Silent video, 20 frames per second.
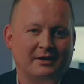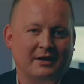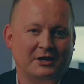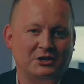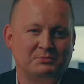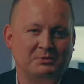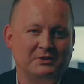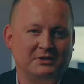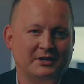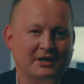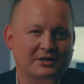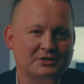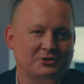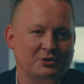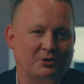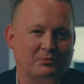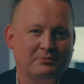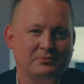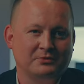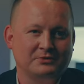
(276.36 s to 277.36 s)
HP
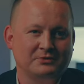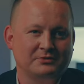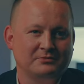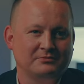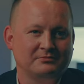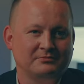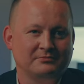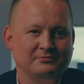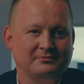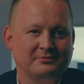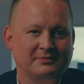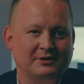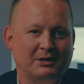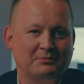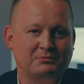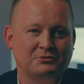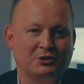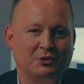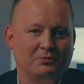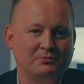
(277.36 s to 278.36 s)
desktops,
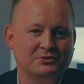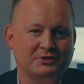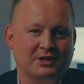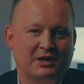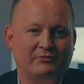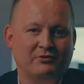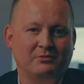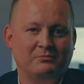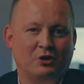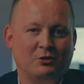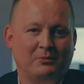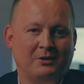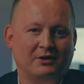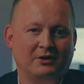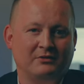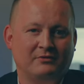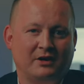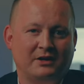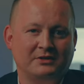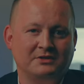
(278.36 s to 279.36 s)
laptops, every
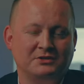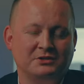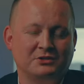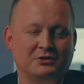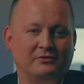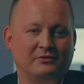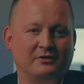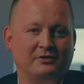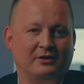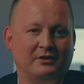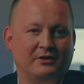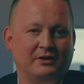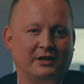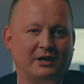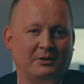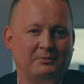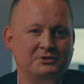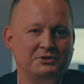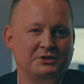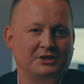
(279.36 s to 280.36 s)
mobile device is covered on an
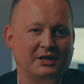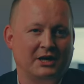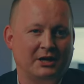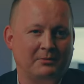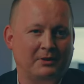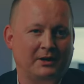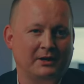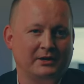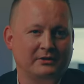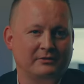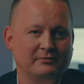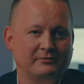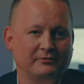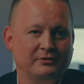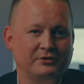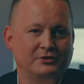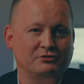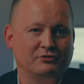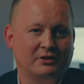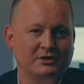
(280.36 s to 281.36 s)
Apogee Care Pack
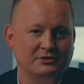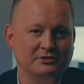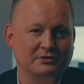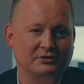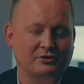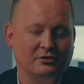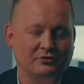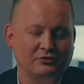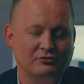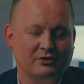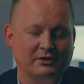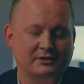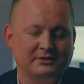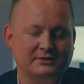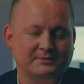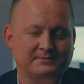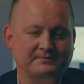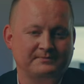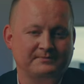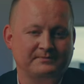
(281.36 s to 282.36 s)
for the duration of the
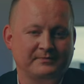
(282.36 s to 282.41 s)
contract.